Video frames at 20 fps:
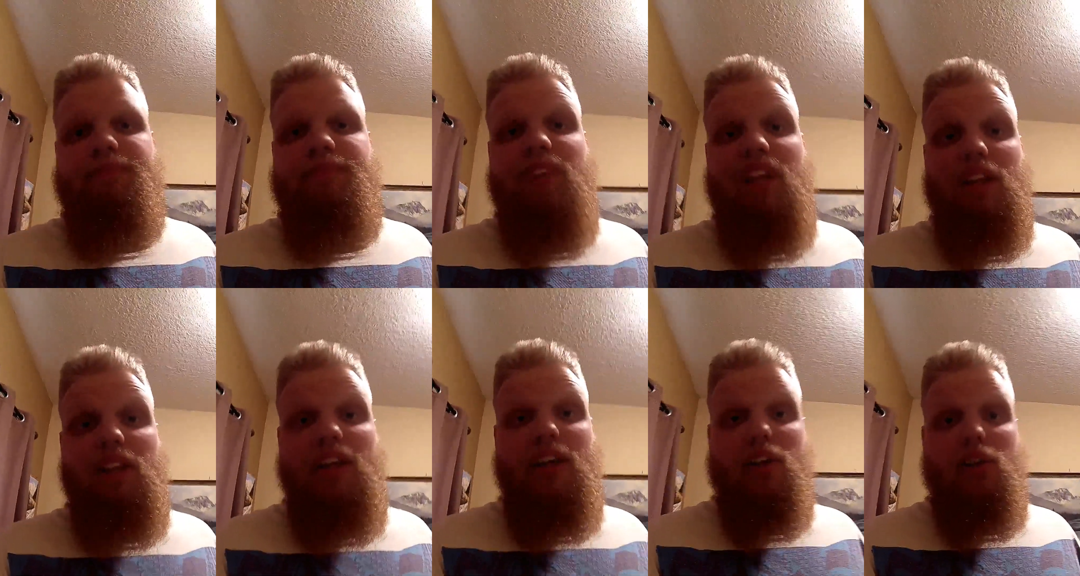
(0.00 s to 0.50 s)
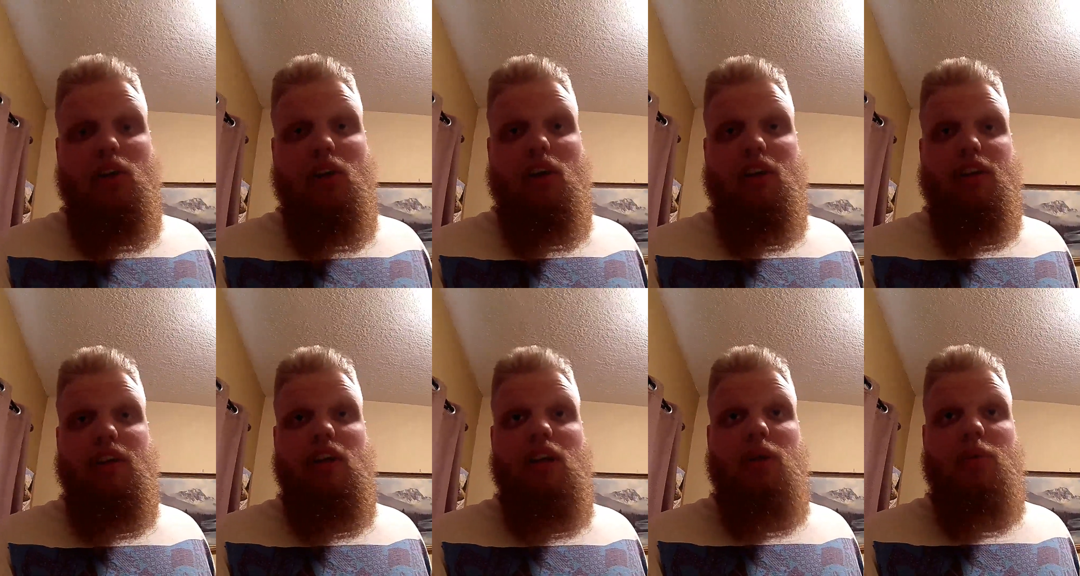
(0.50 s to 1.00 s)
later
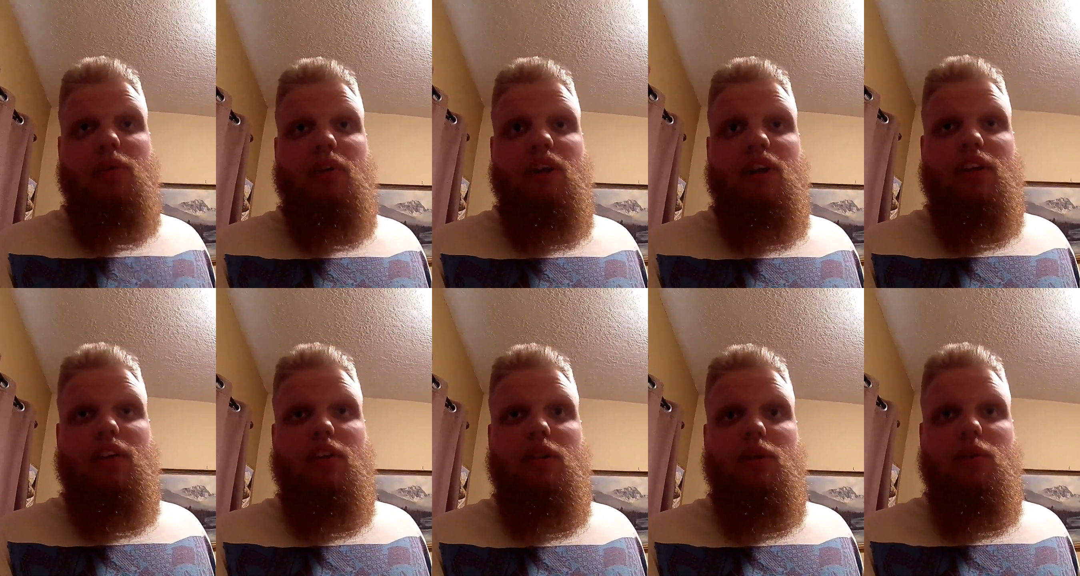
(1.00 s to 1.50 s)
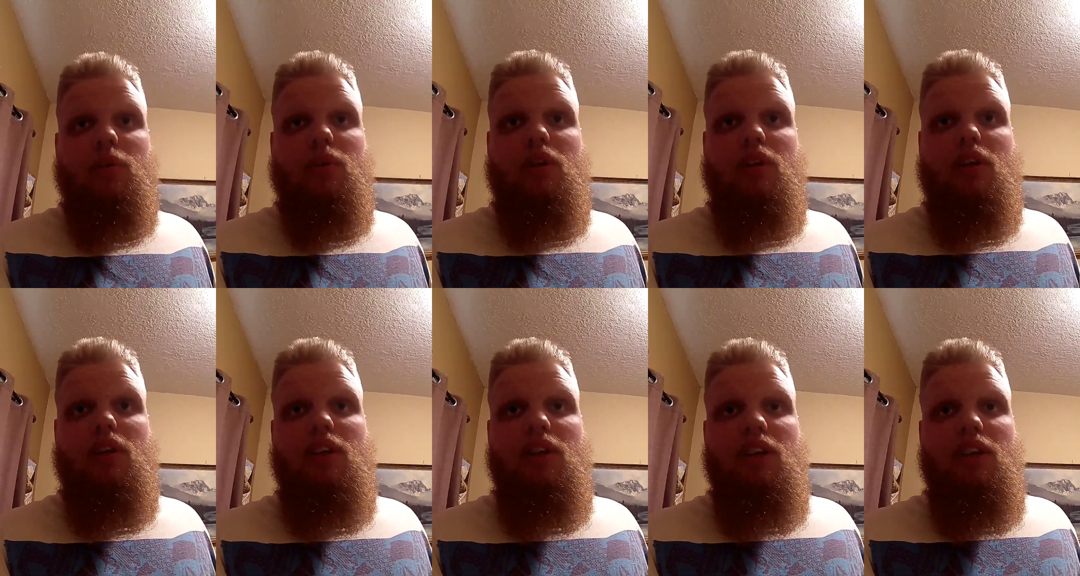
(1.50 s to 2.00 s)
on here when I do
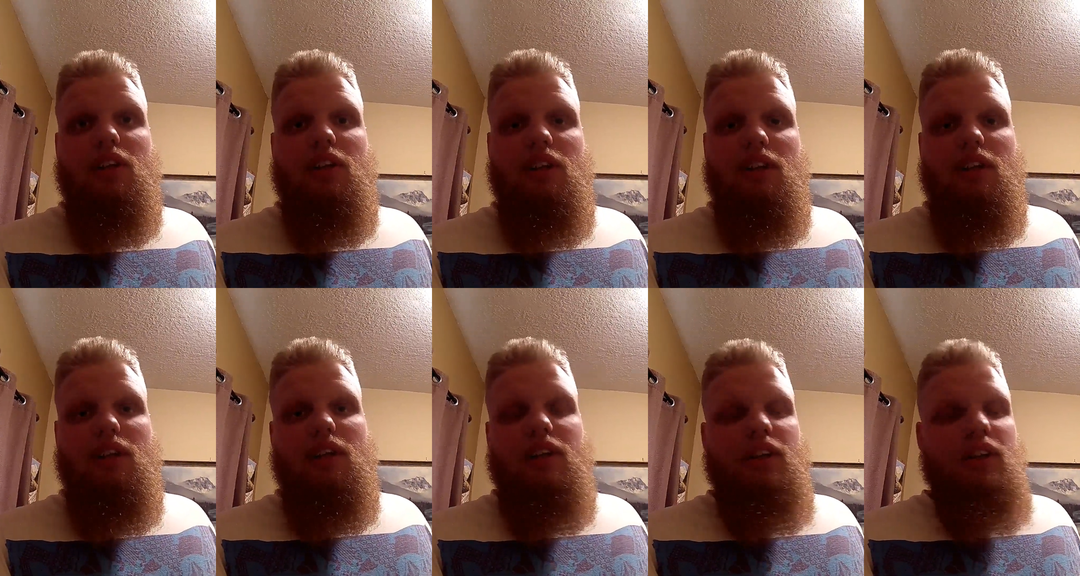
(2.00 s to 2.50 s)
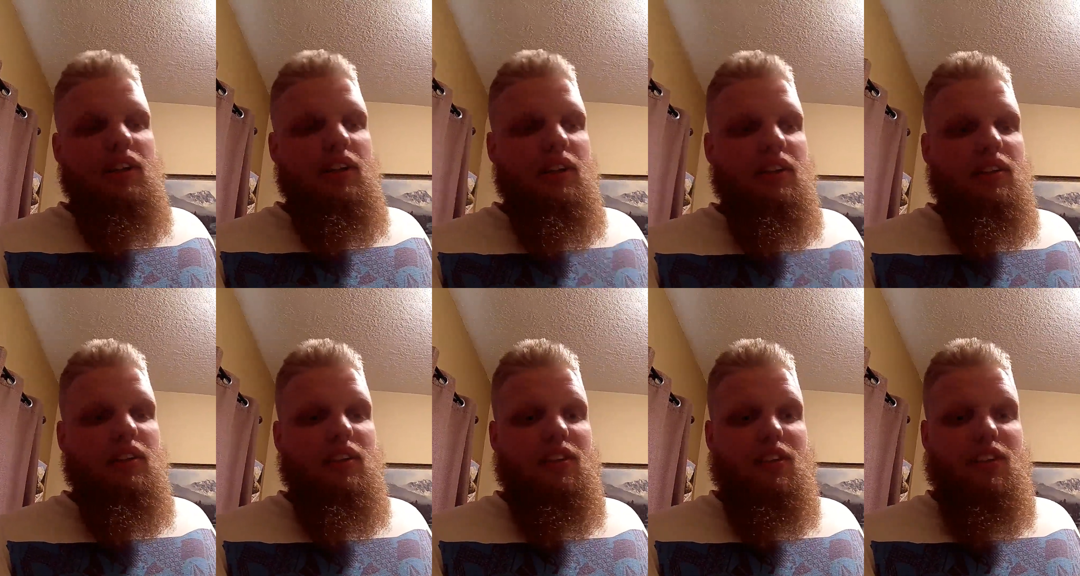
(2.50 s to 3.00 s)

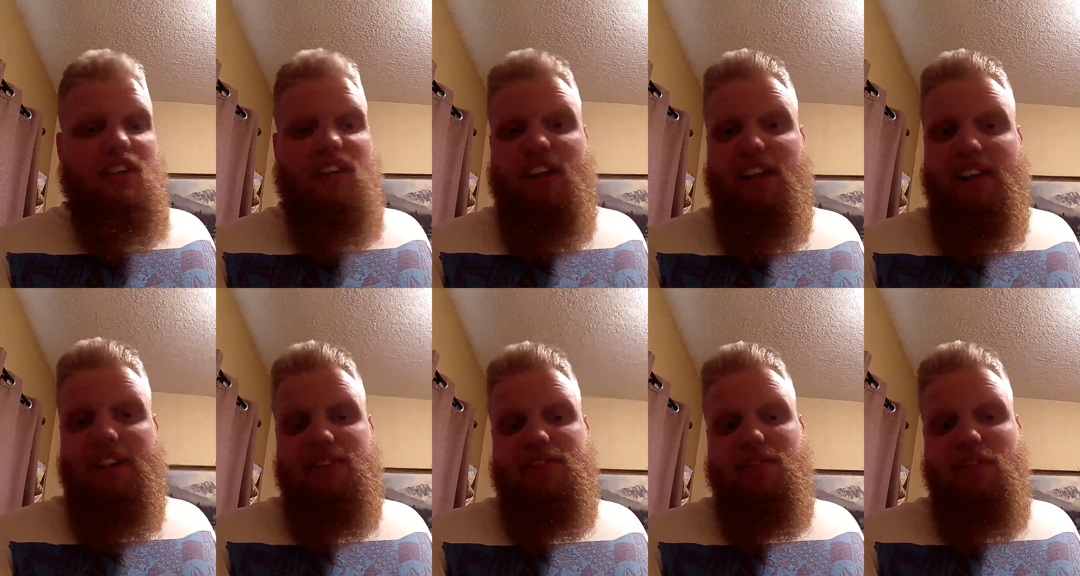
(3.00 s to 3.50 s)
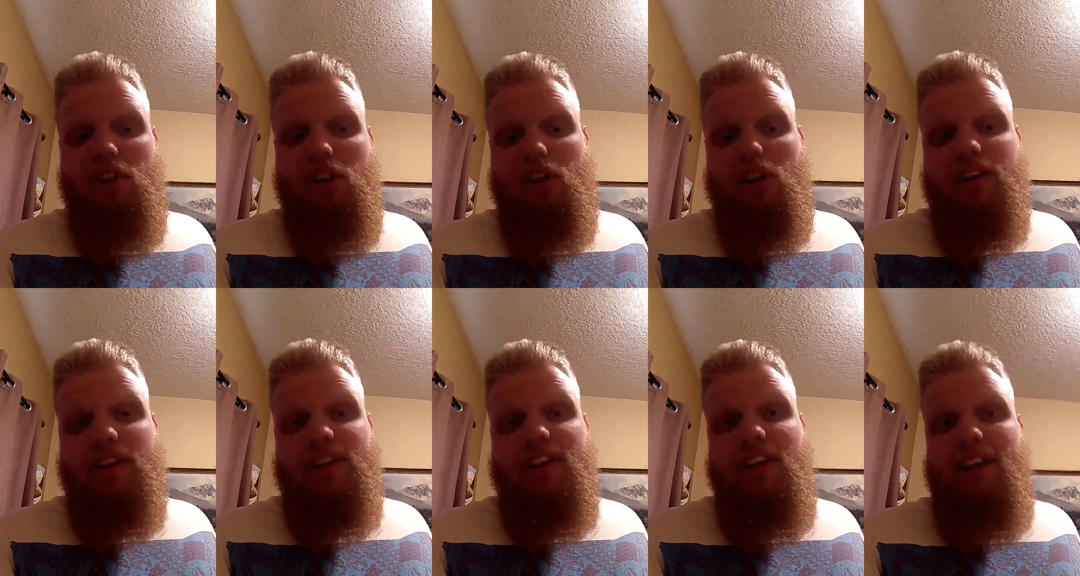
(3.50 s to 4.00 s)
the next
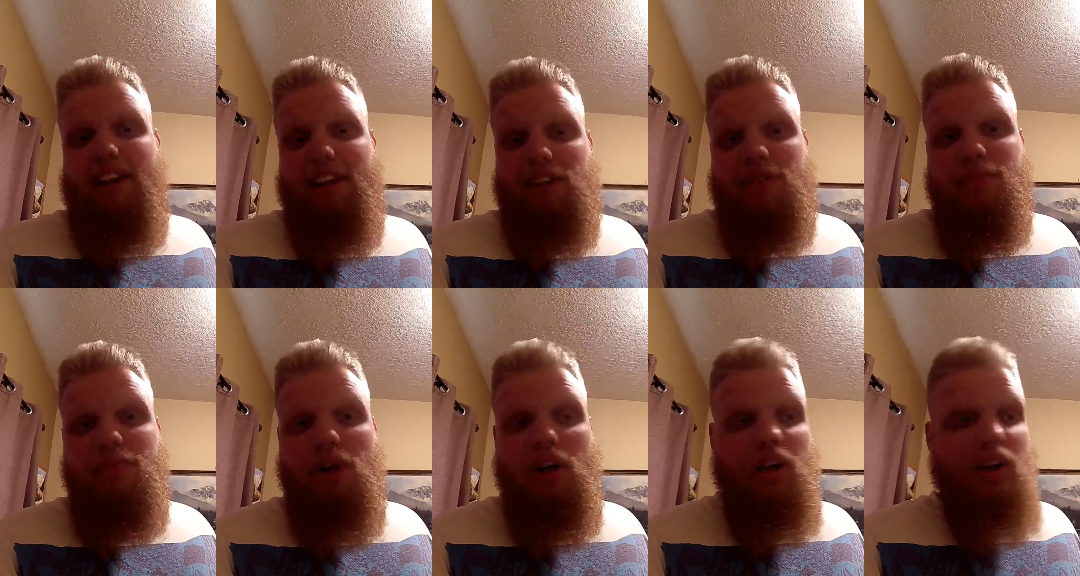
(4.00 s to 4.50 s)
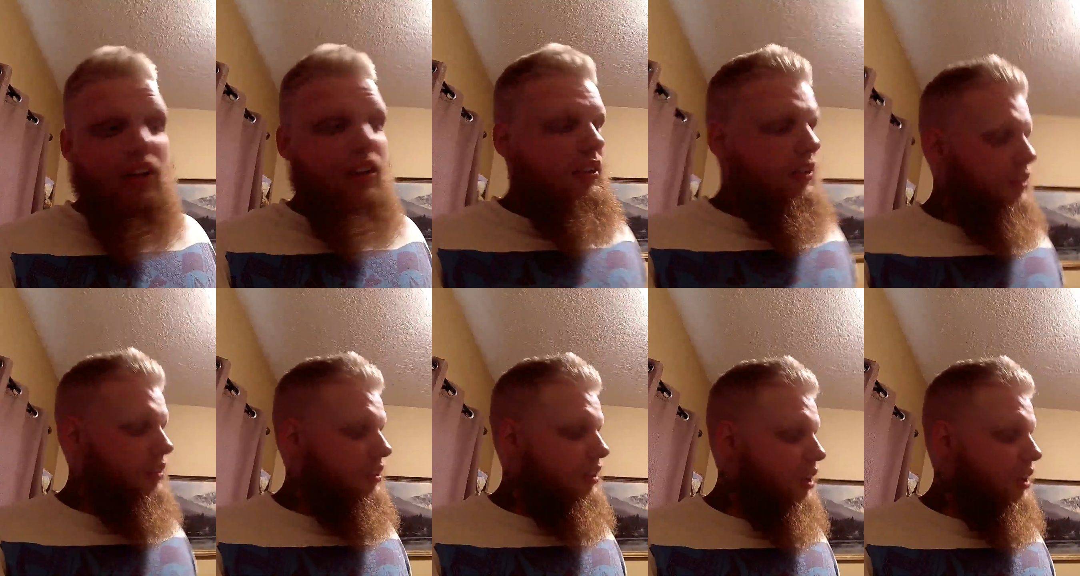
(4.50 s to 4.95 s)
vlog and the next mod.